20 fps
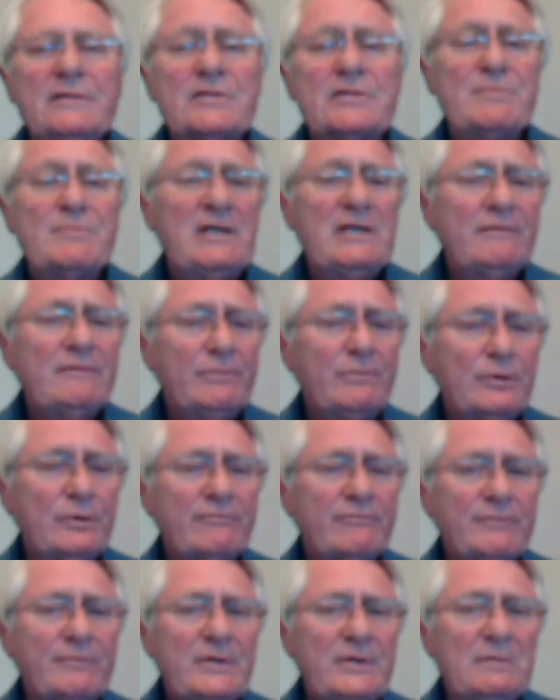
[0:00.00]
Some
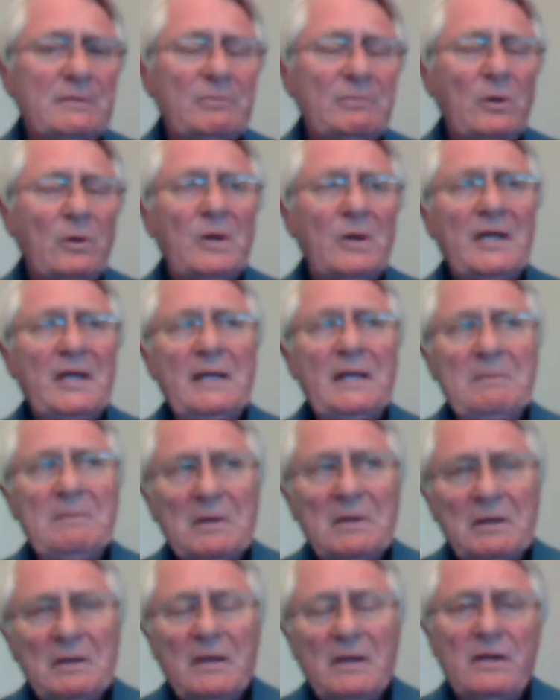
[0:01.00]
input from the employee,
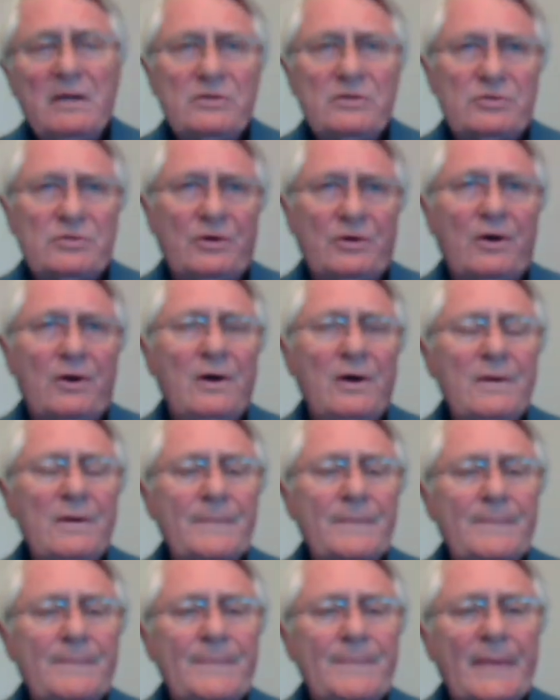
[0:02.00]
sure,